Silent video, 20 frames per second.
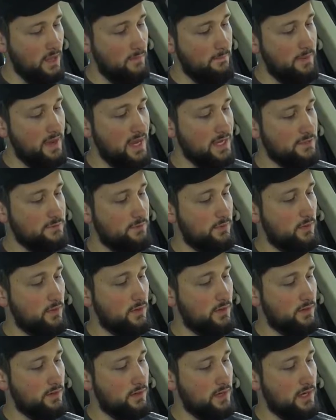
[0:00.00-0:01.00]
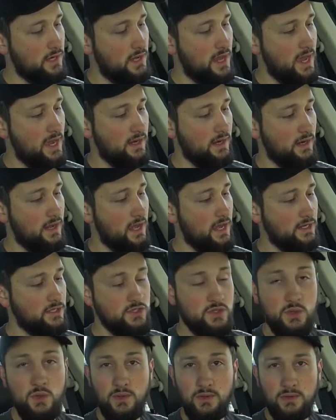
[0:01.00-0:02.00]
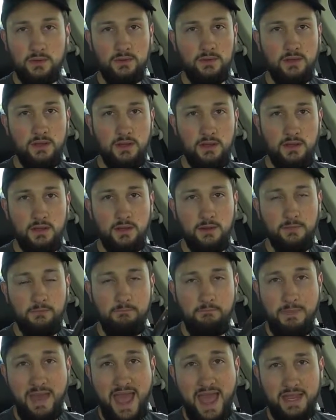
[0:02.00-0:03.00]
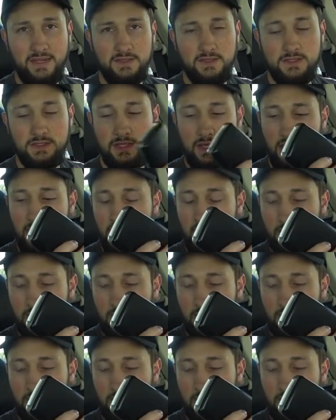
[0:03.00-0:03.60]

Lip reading: Passport Escort Max.